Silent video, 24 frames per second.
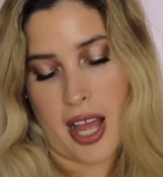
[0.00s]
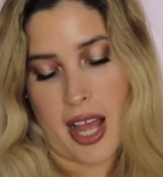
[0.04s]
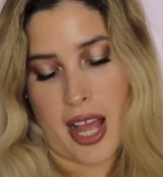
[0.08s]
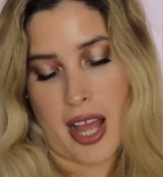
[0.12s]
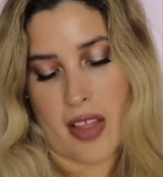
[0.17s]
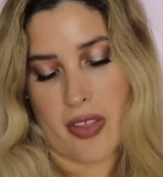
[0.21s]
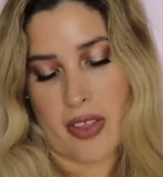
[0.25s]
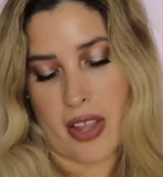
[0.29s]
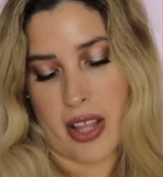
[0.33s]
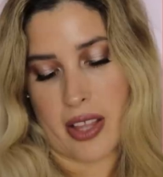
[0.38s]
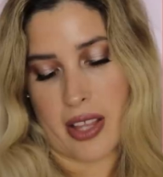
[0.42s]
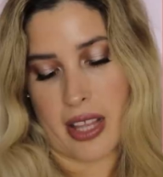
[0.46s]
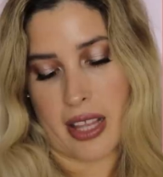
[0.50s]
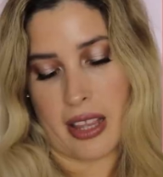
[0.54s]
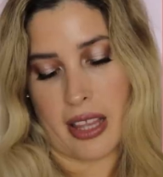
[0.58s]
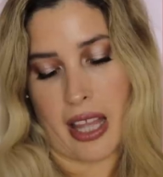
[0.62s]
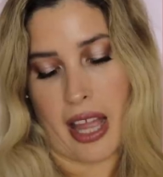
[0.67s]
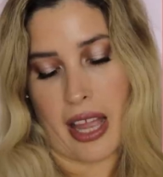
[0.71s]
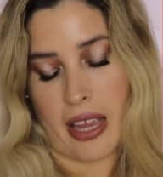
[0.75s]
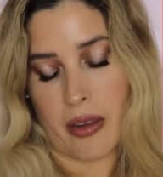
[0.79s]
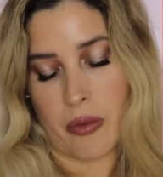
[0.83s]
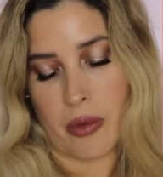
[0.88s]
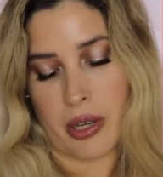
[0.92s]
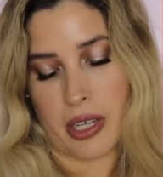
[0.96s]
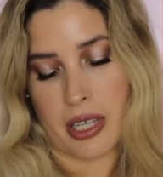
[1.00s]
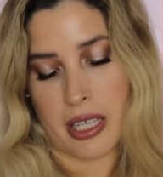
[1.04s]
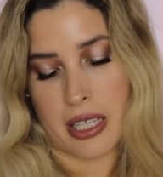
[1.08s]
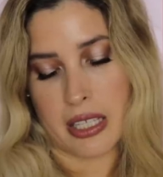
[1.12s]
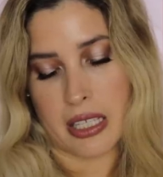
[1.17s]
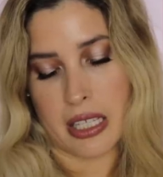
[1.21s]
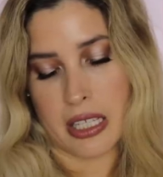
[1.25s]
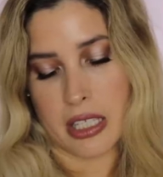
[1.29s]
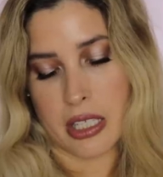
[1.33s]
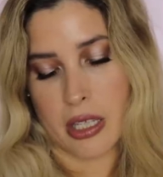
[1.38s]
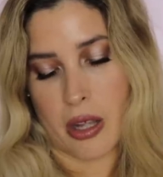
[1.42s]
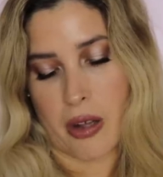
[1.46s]
And then the light one
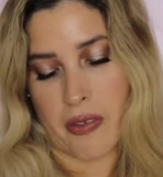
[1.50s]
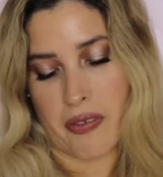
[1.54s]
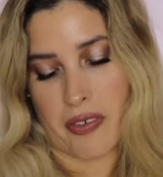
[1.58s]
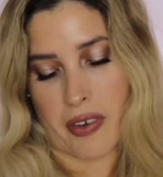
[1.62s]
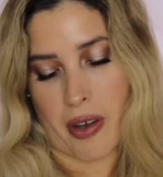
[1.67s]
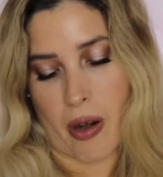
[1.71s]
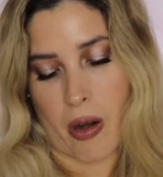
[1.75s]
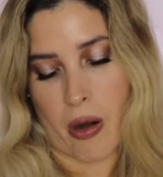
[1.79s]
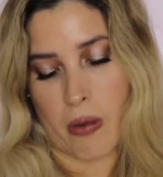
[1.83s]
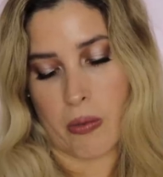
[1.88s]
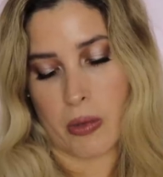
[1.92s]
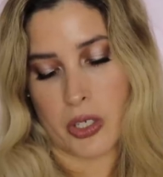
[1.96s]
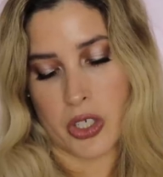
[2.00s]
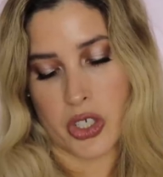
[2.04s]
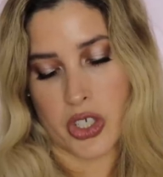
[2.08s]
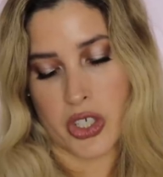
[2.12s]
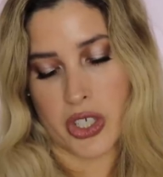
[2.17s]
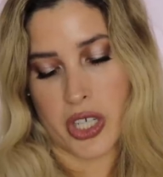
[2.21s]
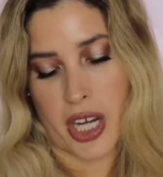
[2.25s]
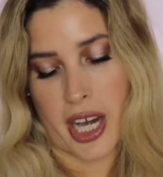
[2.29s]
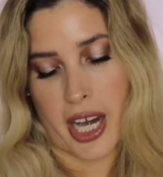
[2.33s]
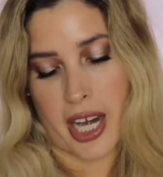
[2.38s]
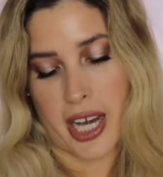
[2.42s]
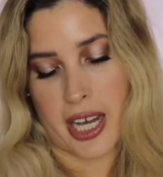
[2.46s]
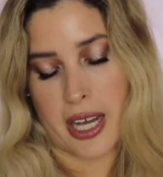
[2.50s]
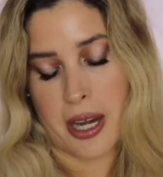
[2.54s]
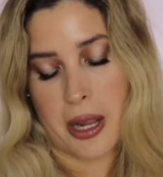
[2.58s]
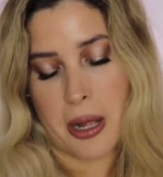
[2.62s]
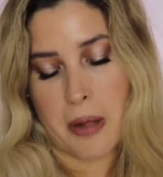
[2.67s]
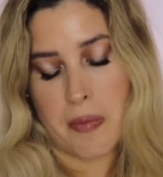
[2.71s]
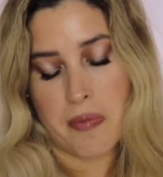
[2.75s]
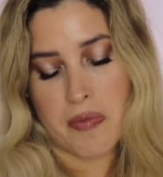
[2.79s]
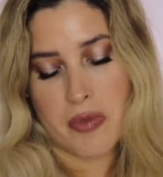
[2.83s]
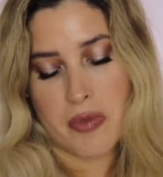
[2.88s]
is a soft caramel shade.